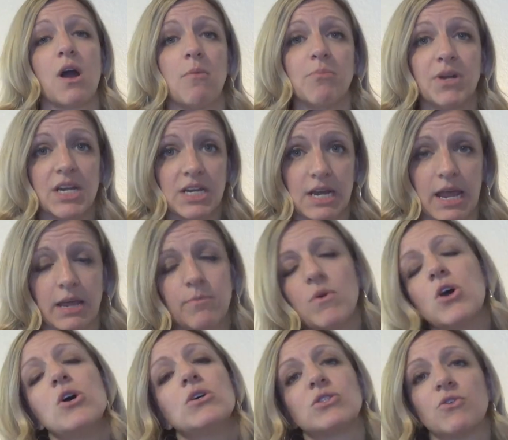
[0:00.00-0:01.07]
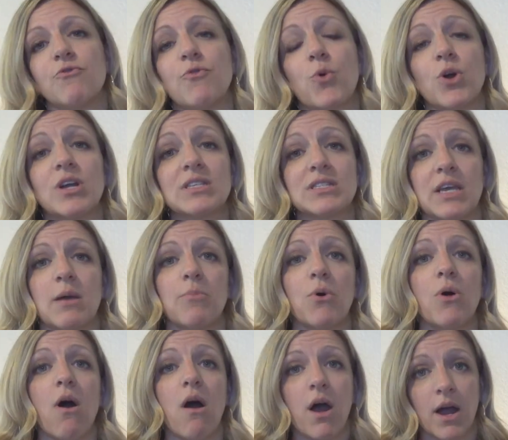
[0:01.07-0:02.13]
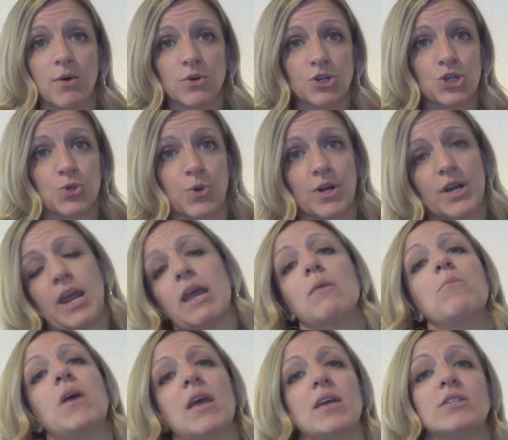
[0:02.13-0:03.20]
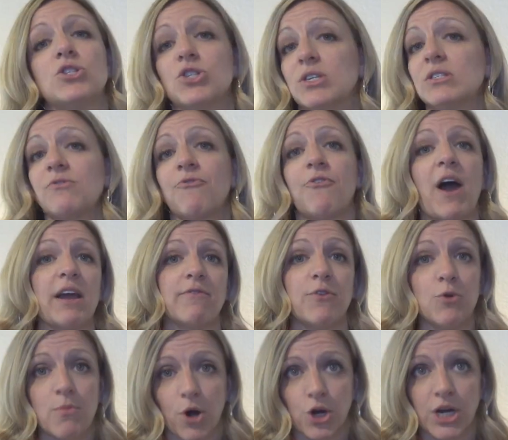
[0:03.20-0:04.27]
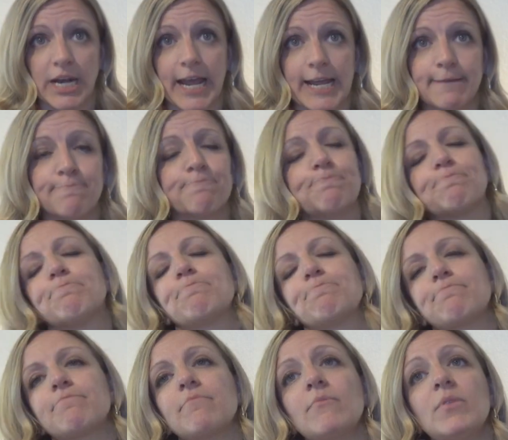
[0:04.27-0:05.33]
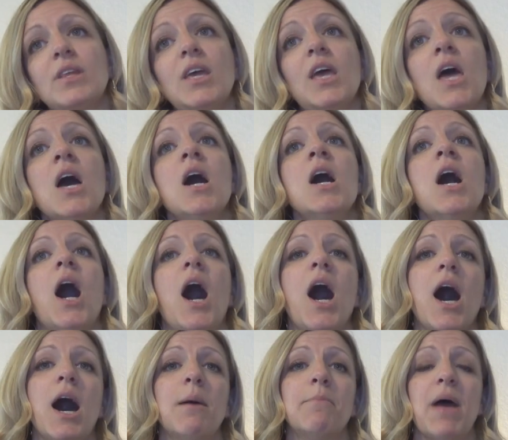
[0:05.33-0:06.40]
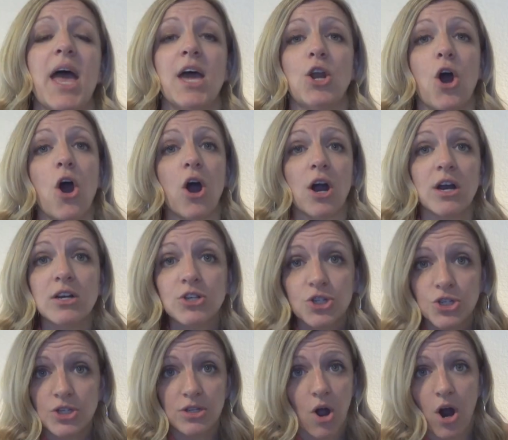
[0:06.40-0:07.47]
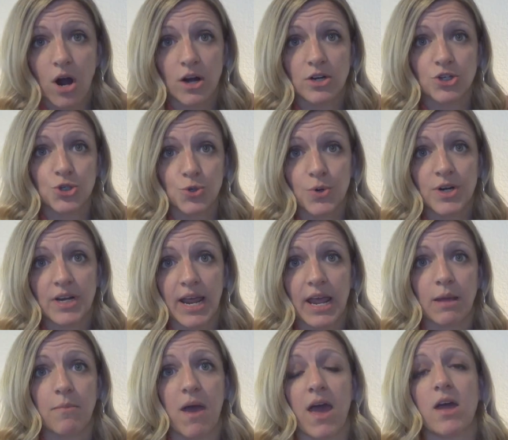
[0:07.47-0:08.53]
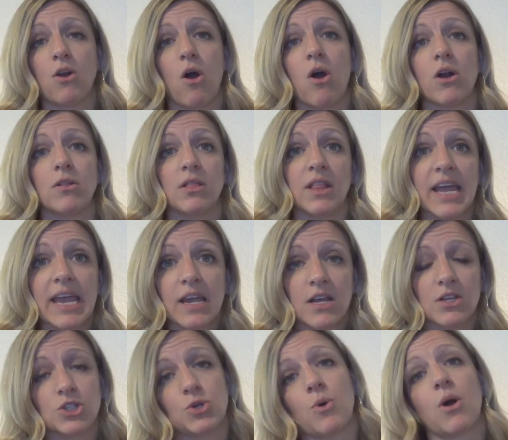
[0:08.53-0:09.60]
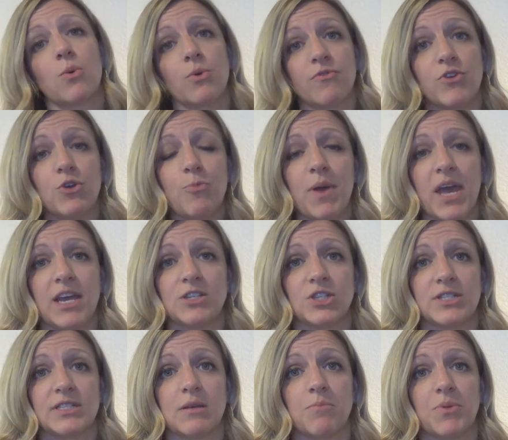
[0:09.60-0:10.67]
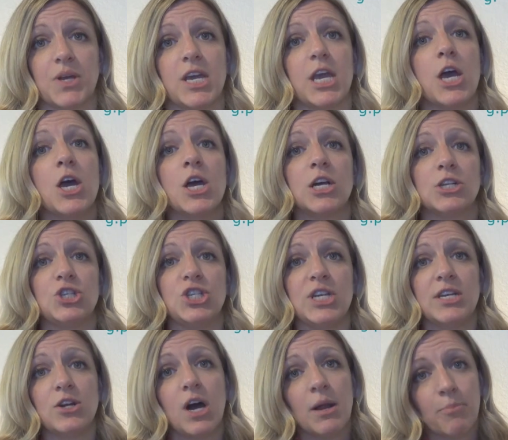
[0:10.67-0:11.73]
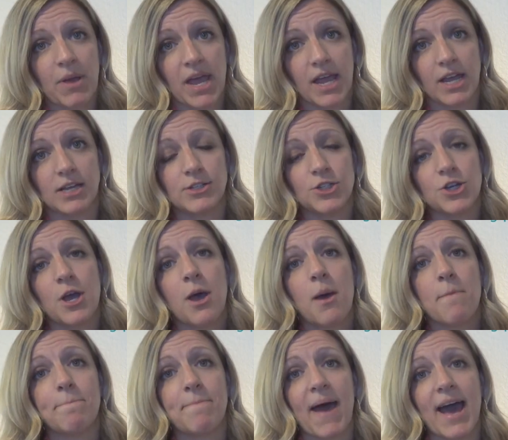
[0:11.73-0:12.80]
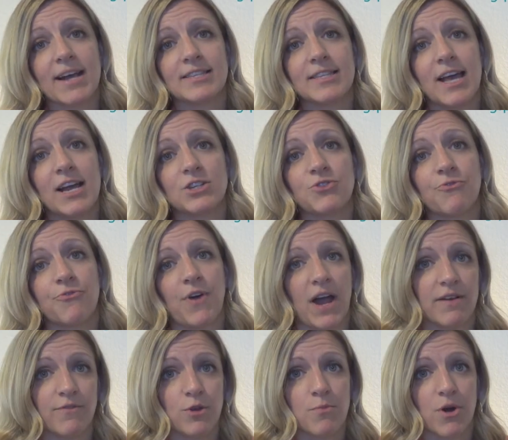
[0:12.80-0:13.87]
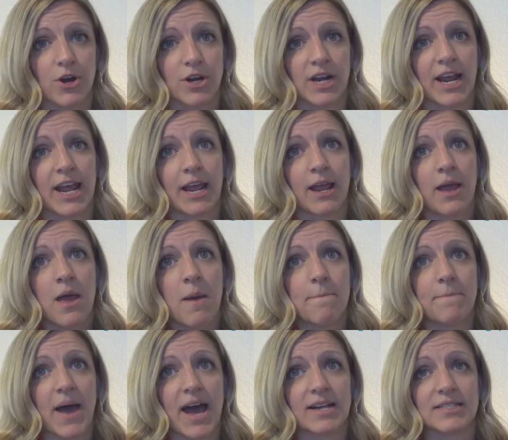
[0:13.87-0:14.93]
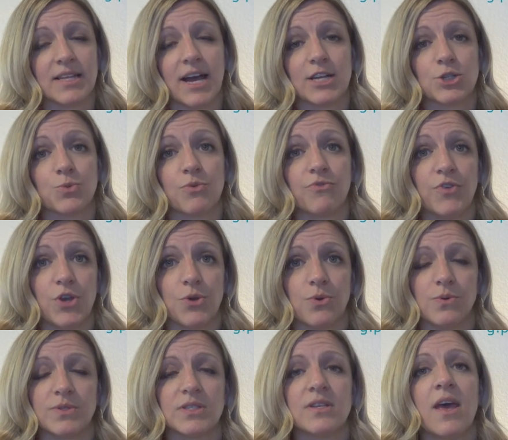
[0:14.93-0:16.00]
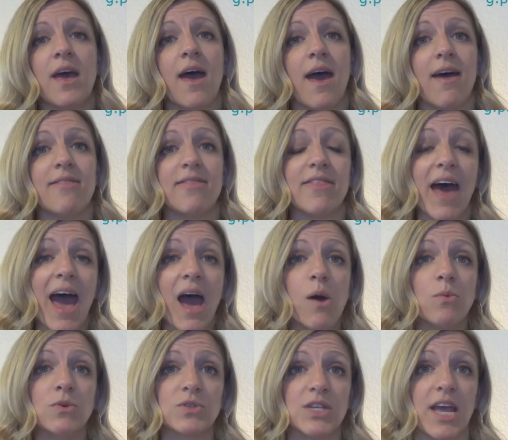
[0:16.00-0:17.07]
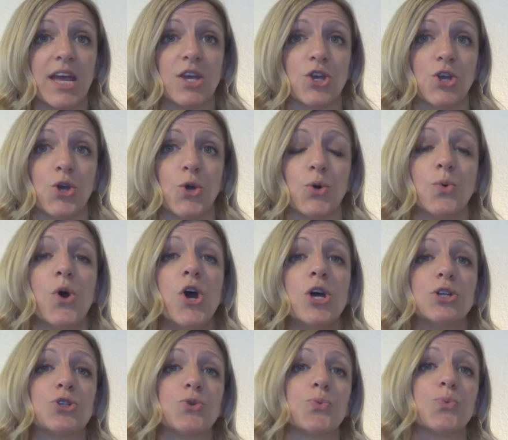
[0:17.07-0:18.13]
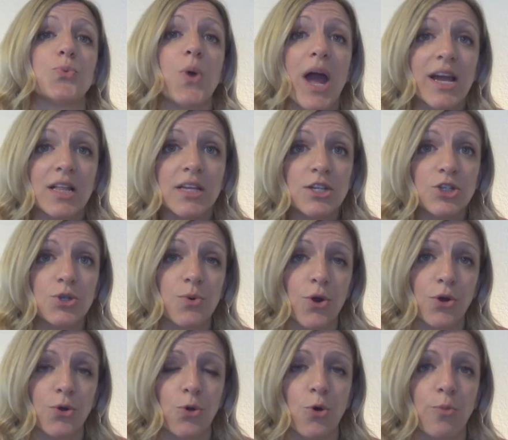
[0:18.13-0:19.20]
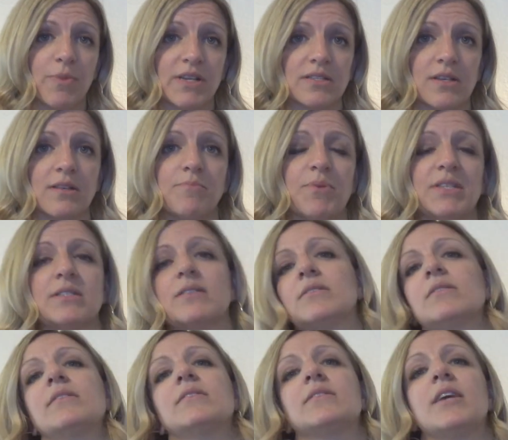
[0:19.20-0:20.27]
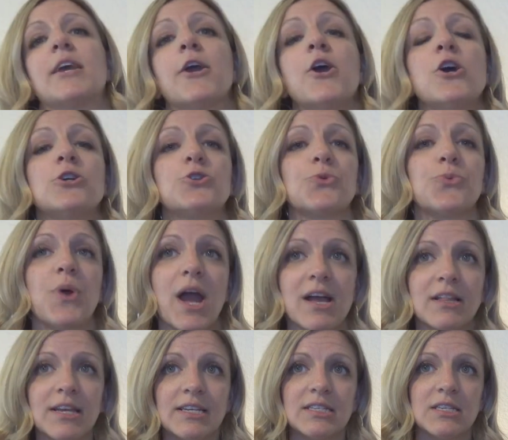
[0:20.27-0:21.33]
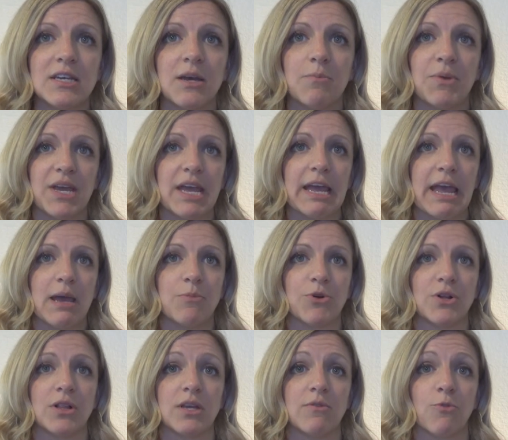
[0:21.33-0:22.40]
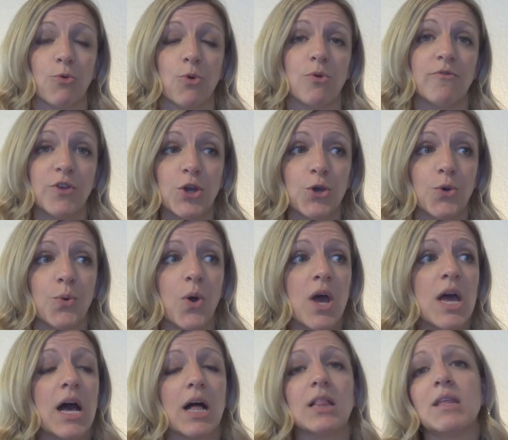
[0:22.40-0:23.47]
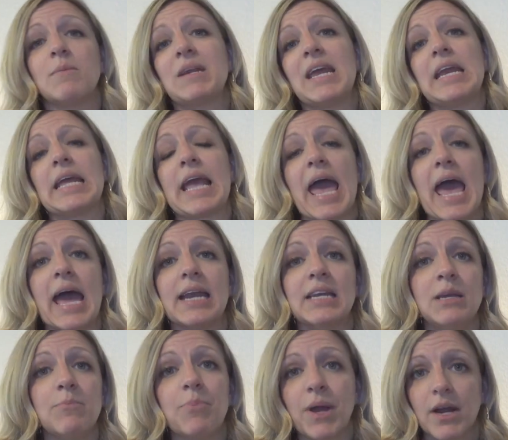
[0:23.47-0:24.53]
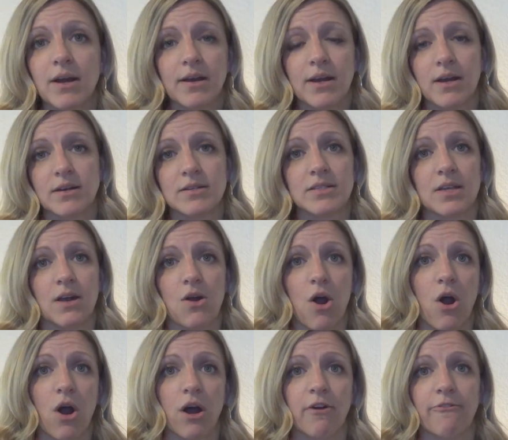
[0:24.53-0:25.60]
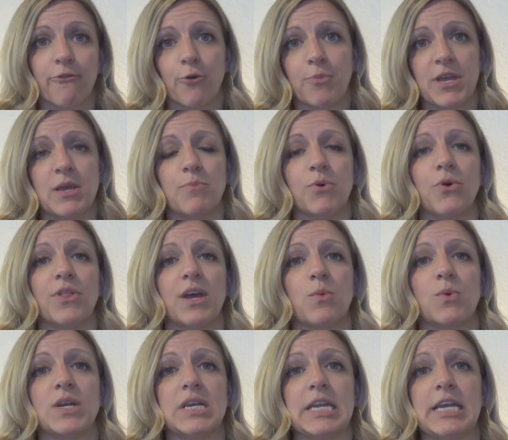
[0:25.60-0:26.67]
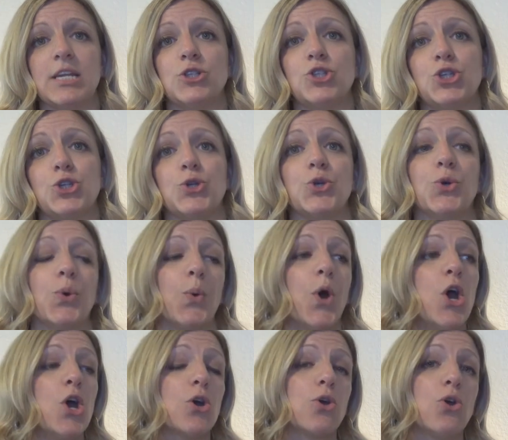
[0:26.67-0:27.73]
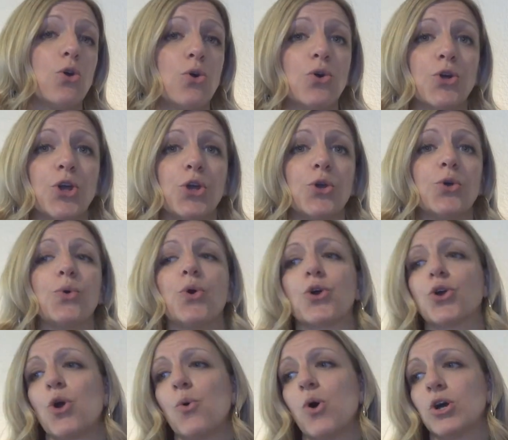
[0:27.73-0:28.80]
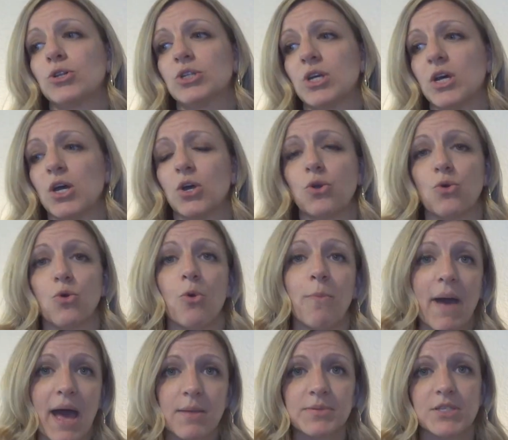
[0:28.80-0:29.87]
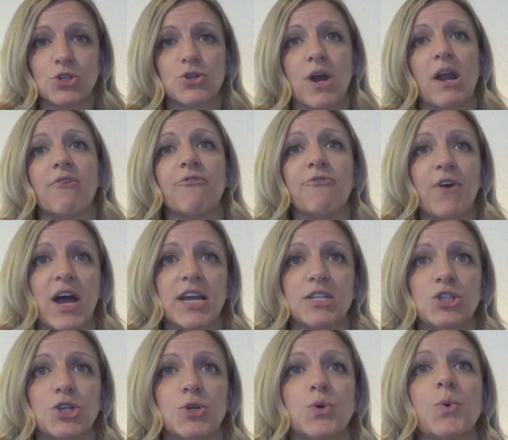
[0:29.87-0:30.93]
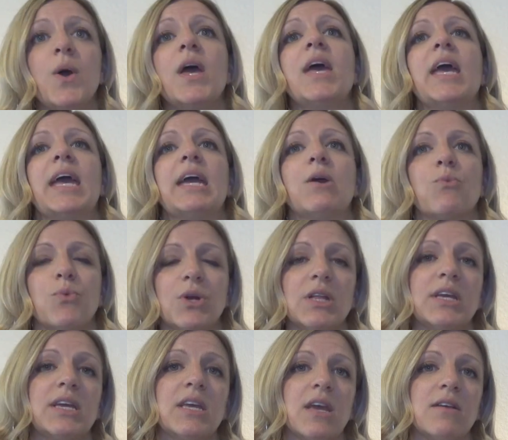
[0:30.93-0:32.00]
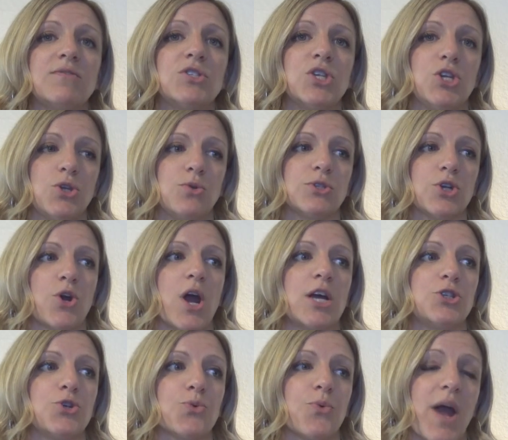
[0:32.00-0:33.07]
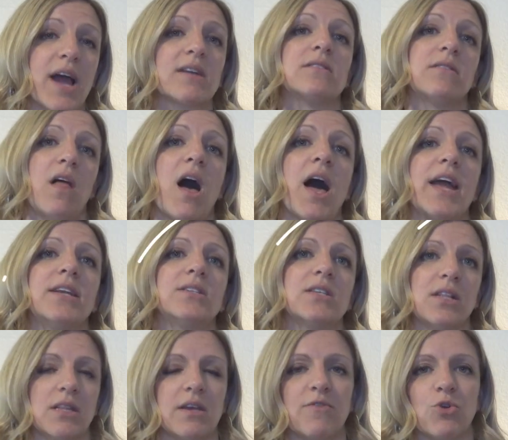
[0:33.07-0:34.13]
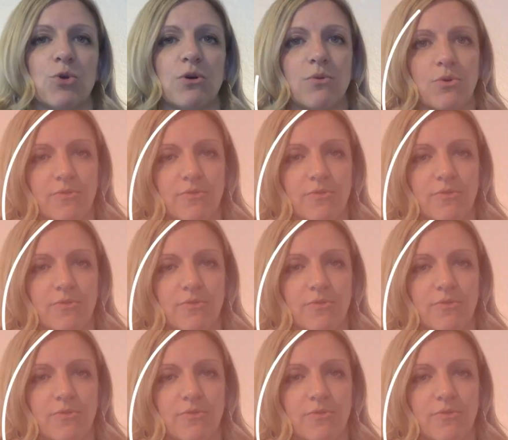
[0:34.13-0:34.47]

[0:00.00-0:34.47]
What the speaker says: company name. So for example, our short name is just FindView Marketing. And our short name and our link to our review page is simply g.page/FindViewMarketing/reviews. And that will take you directly to our Google business listing, directly to being able to leave a review, eliminating any barriers there are for people that would need to Google you or go onto Google Maps and try to find you. It really gives the user a direct line to leave you a